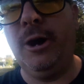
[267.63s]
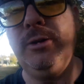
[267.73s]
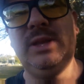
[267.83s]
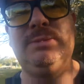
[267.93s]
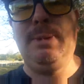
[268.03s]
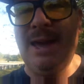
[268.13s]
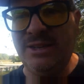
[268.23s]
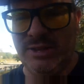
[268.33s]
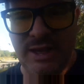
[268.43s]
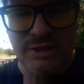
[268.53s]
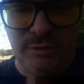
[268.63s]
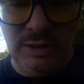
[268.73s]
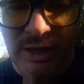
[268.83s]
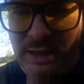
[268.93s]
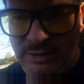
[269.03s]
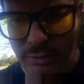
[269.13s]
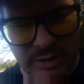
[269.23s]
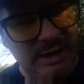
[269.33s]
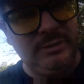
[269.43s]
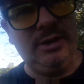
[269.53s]
all these backstage vignettes, which
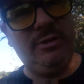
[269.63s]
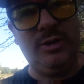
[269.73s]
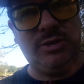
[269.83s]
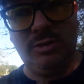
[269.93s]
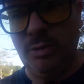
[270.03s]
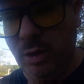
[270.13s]
I have another issue